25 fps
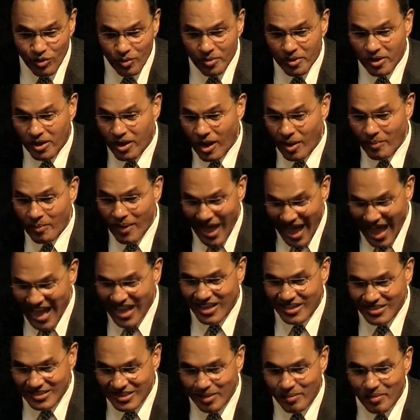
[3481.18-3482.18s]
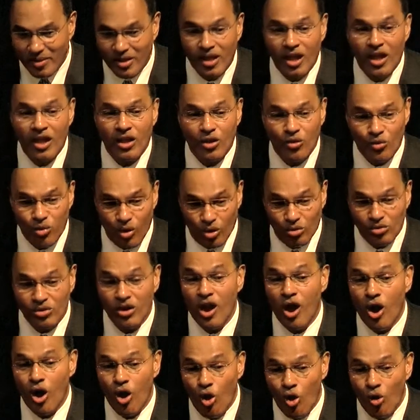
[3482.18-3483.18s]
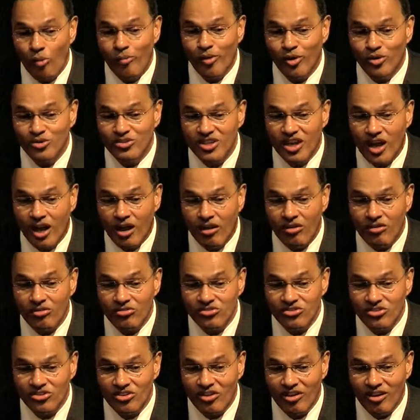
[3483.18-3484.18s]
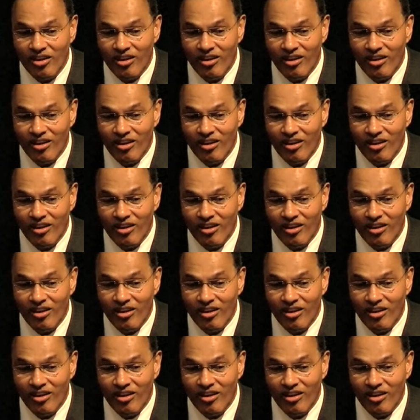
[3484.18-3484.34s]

will become academic, quote, hobo jungles.